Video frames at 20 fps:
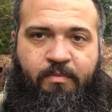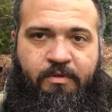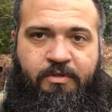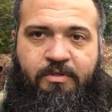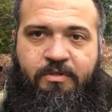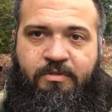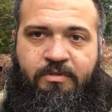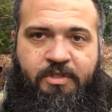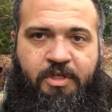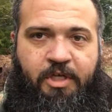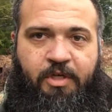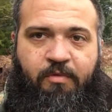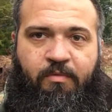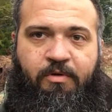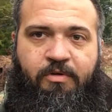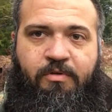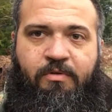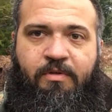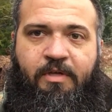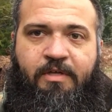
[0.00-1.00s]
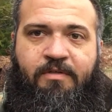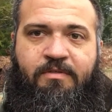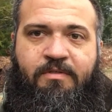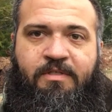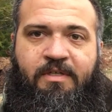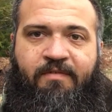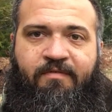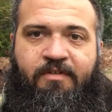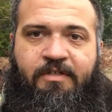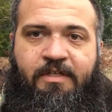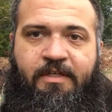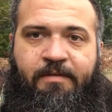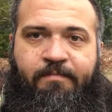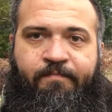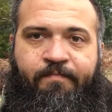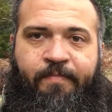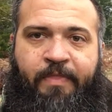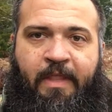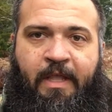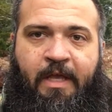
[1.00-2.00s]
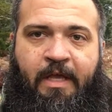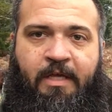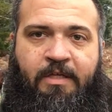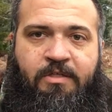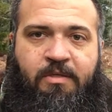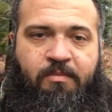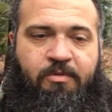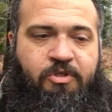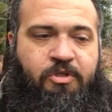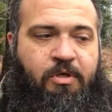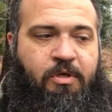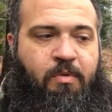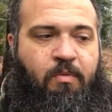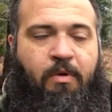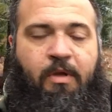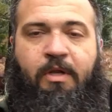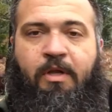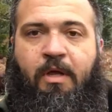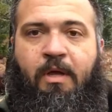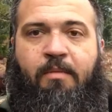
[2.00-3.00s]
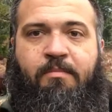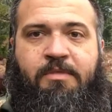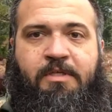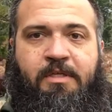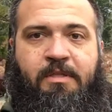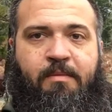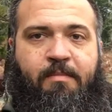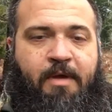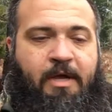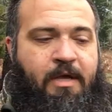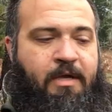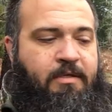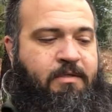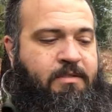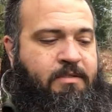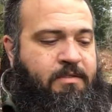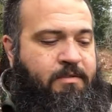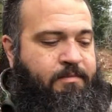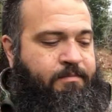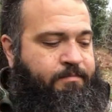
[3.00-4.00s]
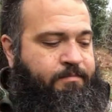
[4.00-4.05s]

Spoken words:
which is January 2017. So I'm going to show you what comes in the box.